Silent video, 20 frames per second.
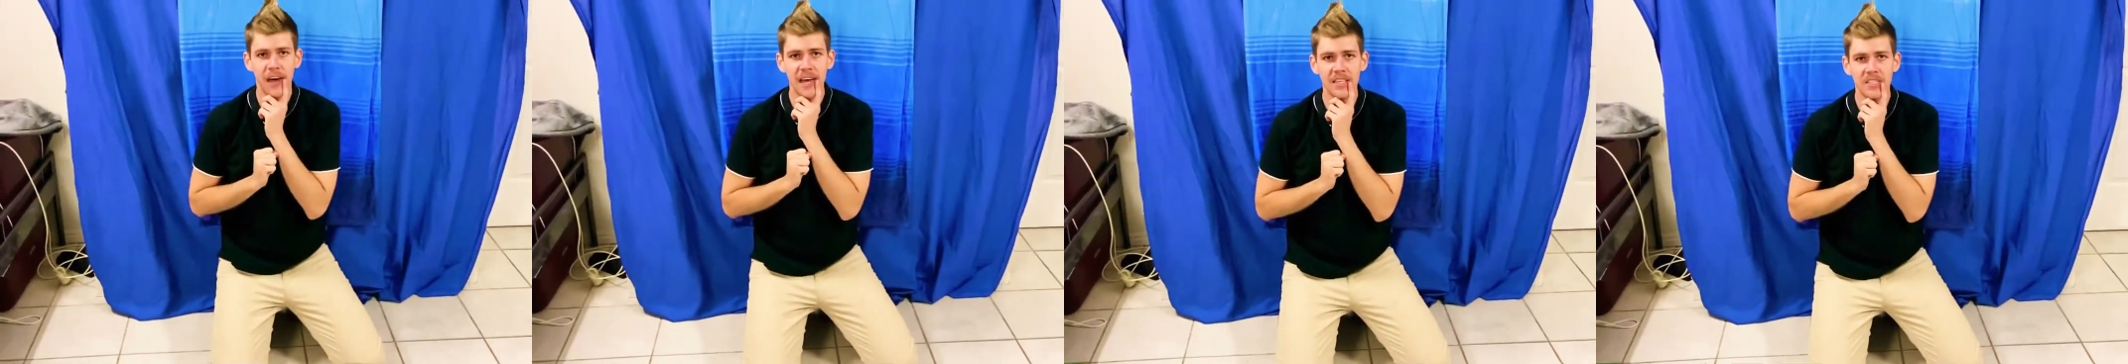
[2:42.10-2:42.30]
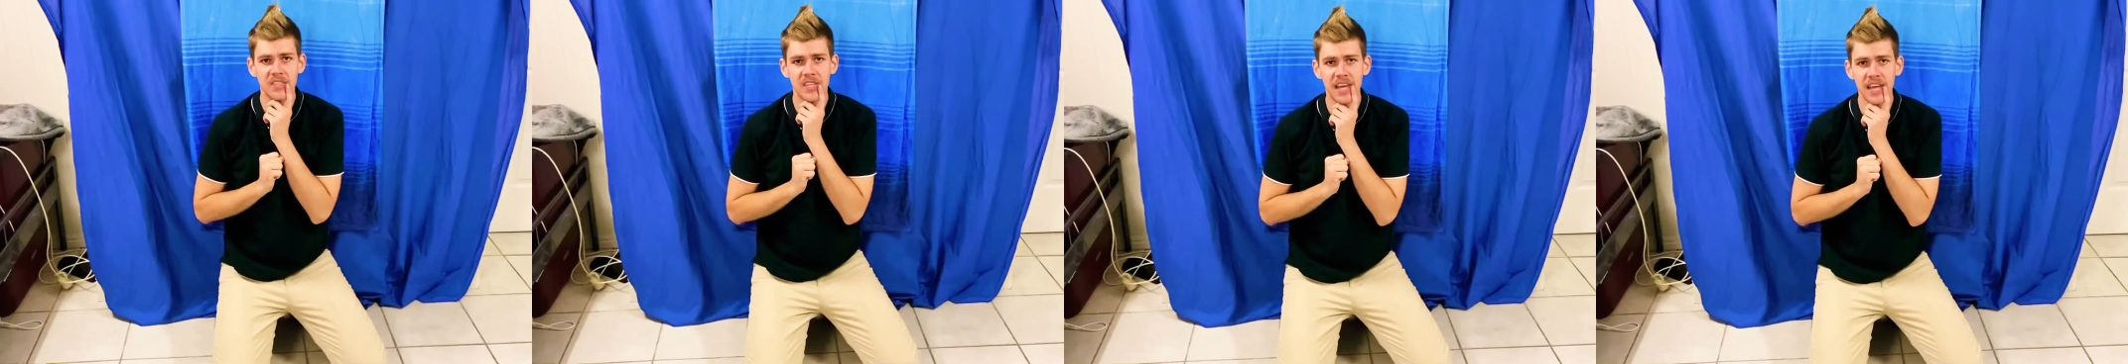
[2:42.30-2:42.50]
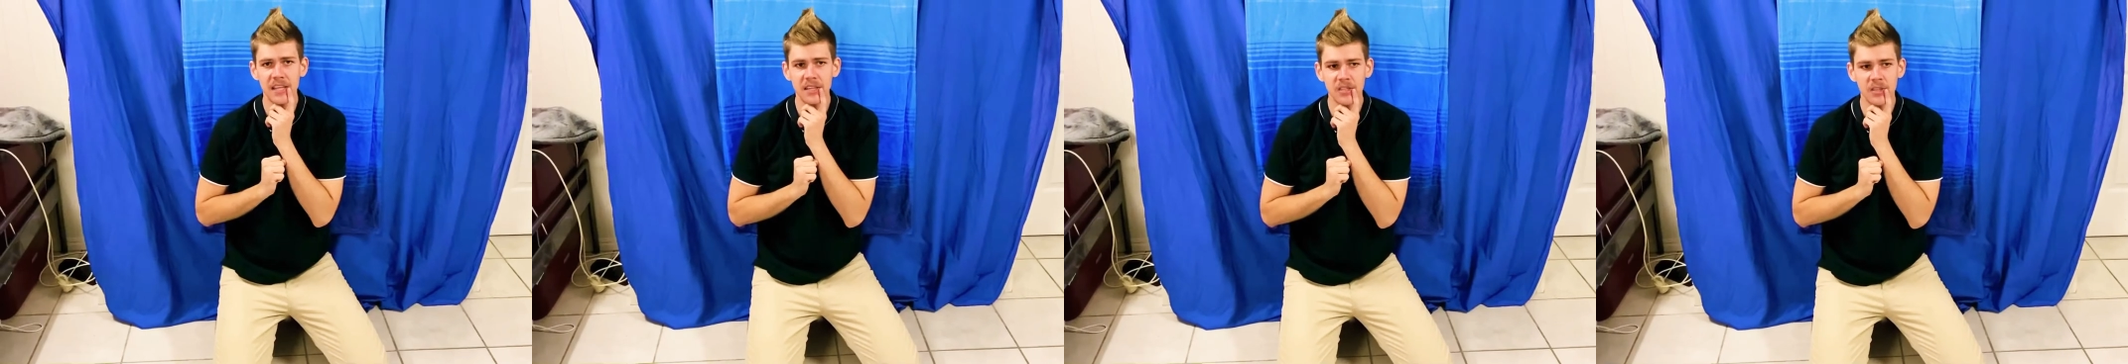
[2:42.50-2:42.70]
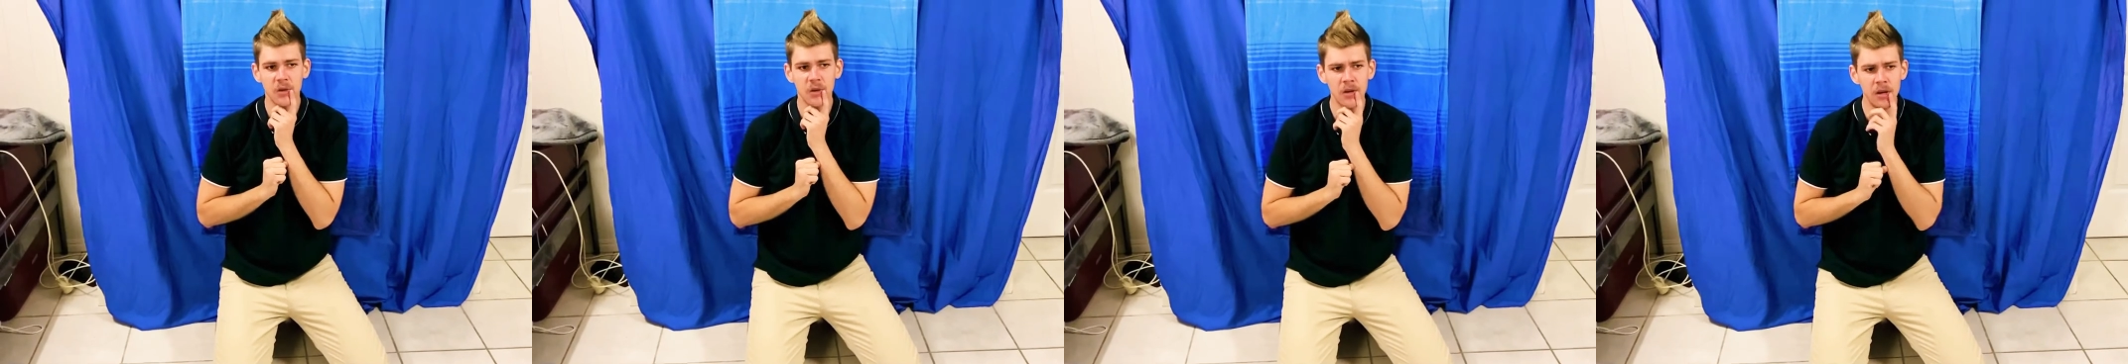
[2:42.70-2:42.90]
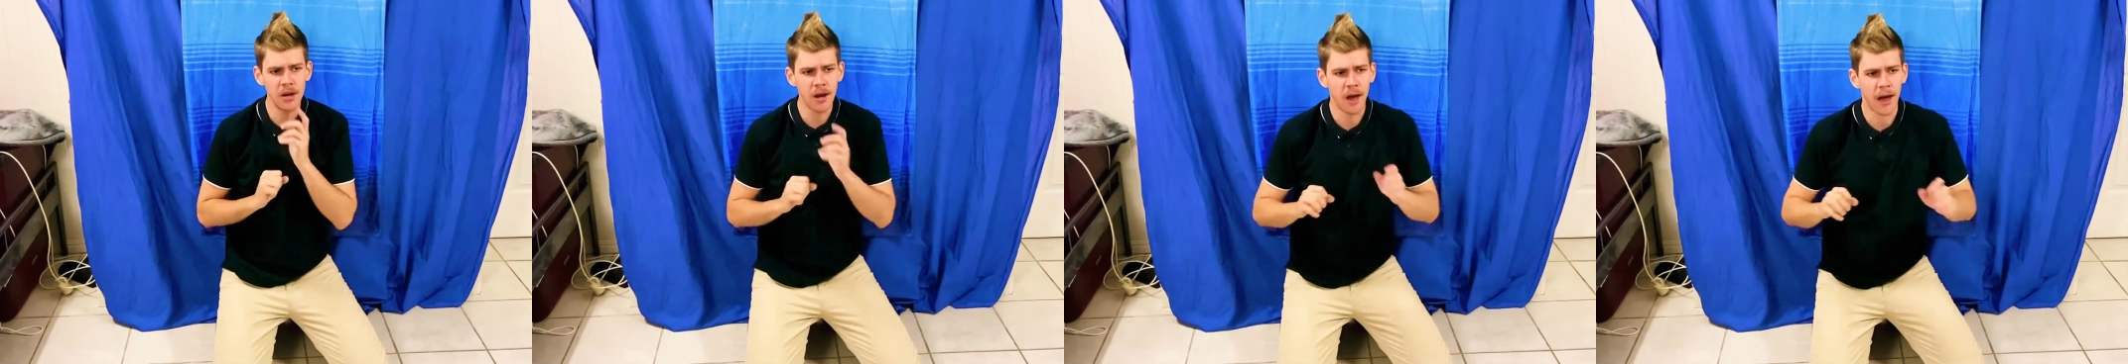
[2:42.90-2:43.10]
dance,
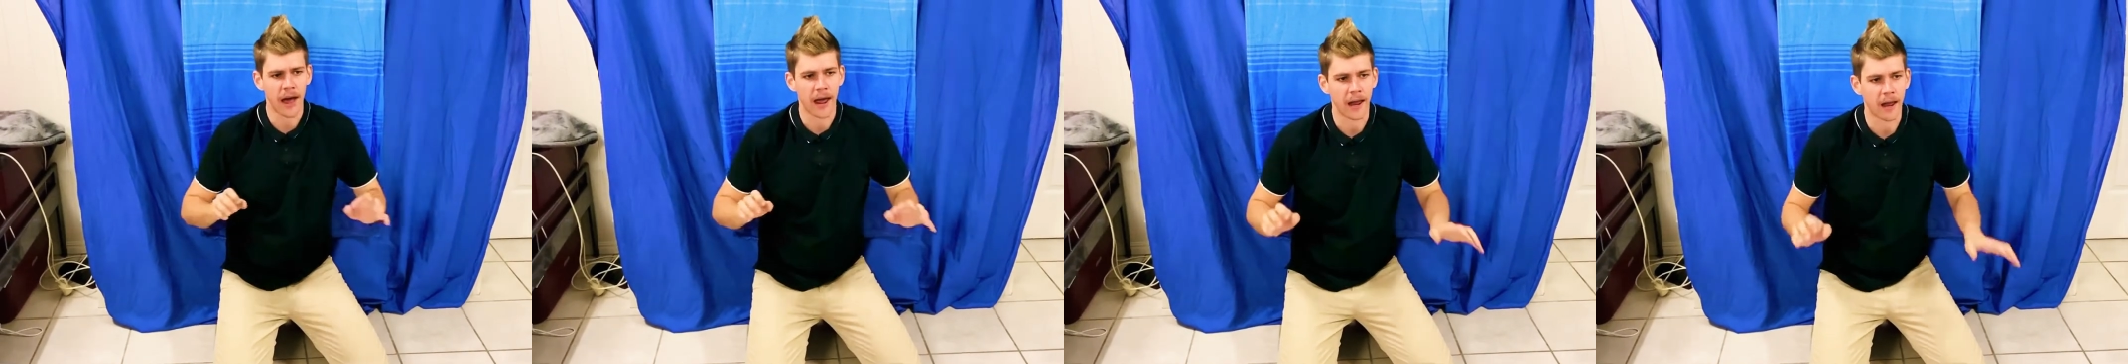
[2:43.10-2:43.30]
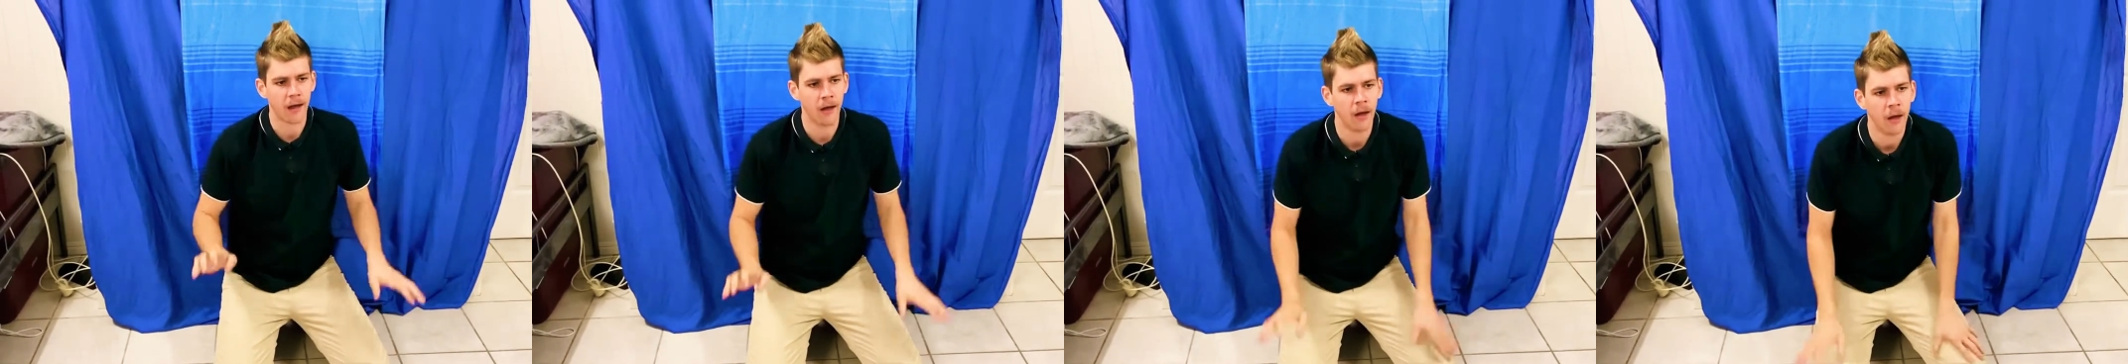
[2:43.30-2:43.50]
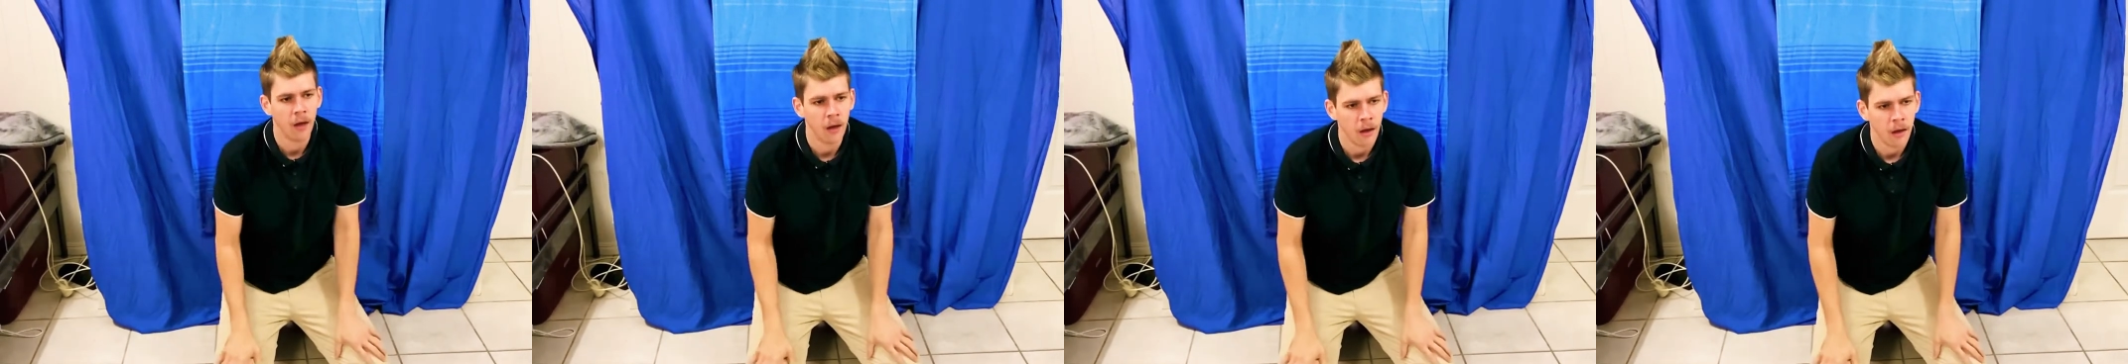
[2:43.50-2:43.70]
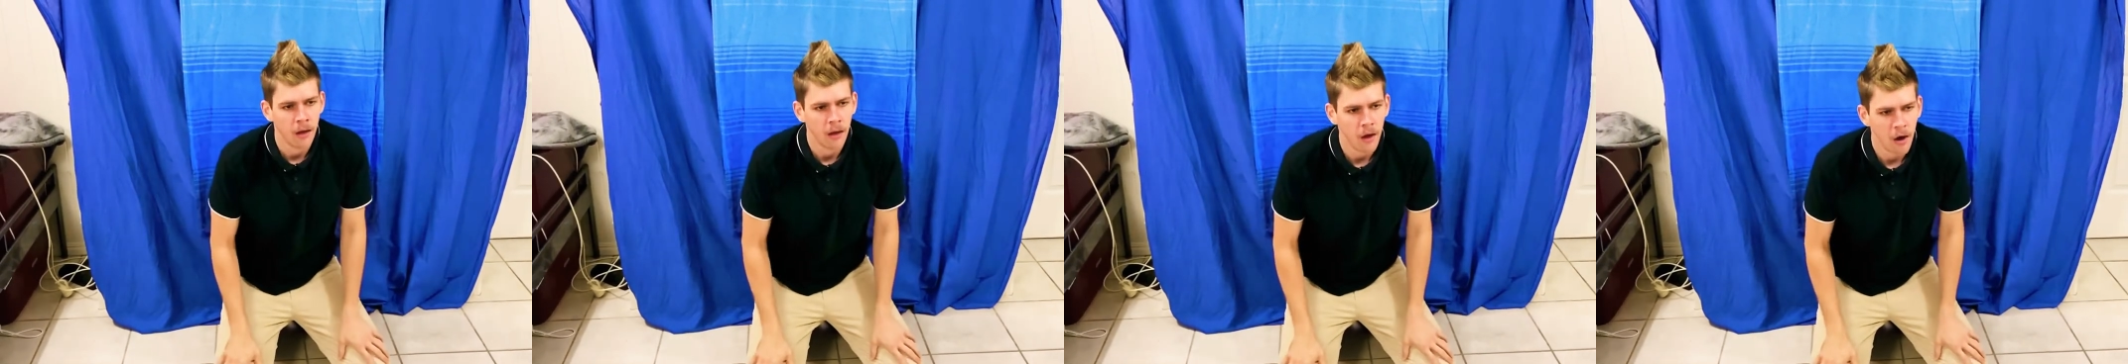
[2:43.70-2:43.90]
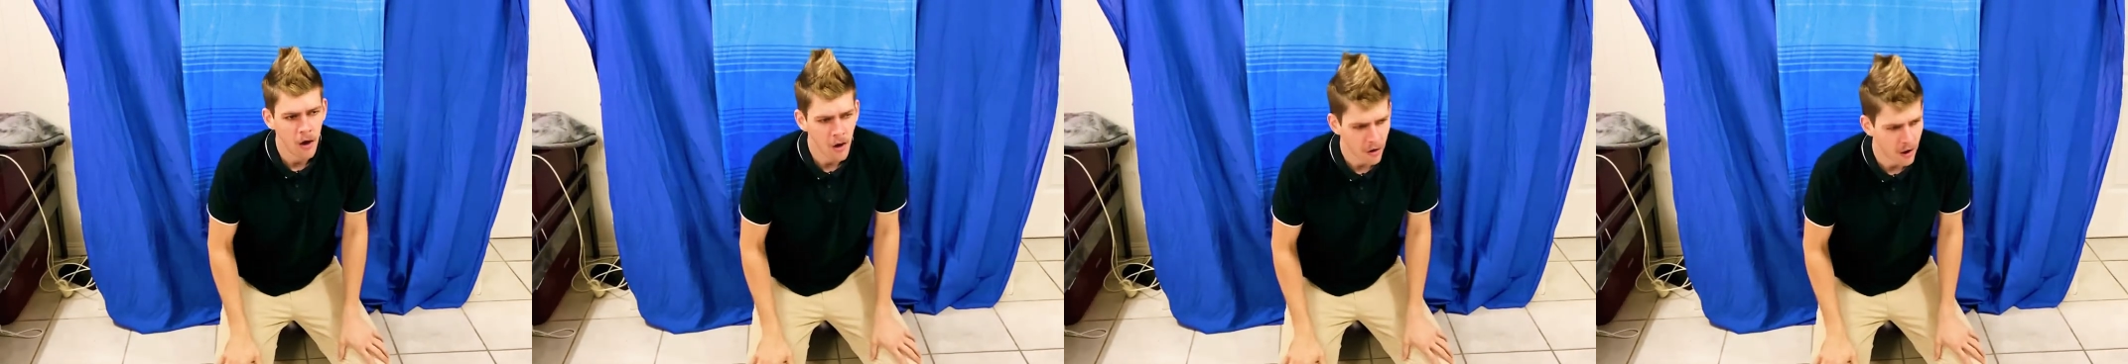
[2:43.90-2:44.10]
couldn't I?
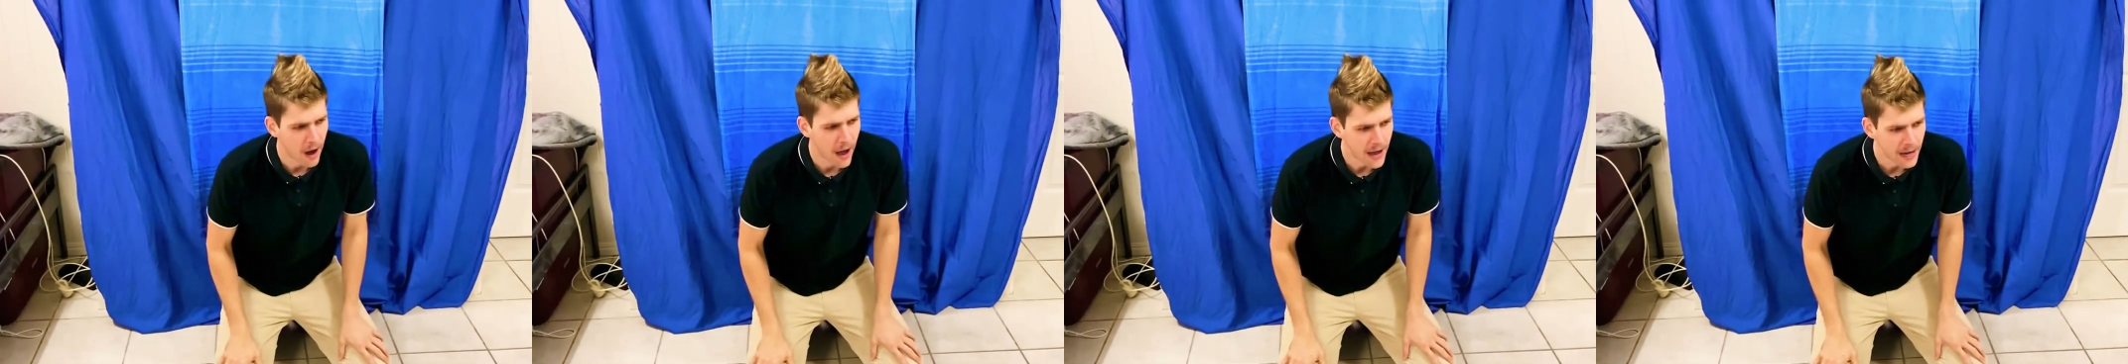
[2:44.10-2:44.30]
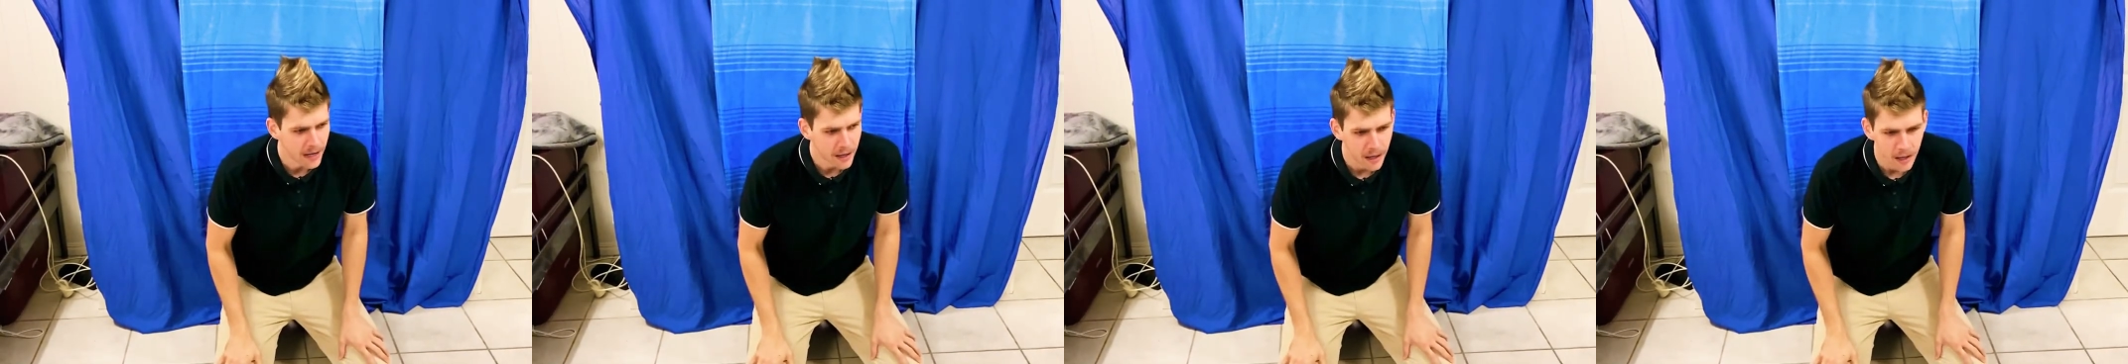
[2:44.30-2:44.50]
Alright,